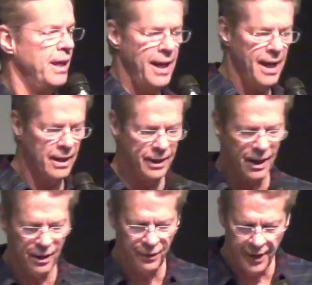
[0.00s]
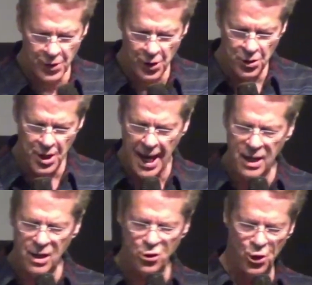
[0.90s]
And uh, this is
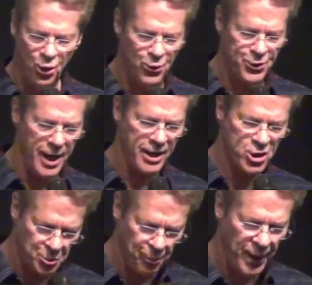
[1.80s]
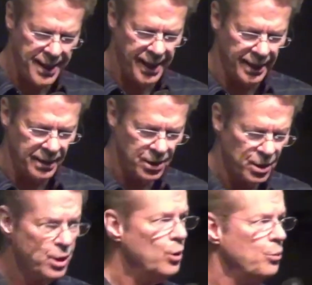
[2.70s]
angels explained
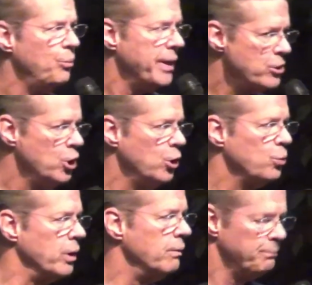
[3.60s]
by children.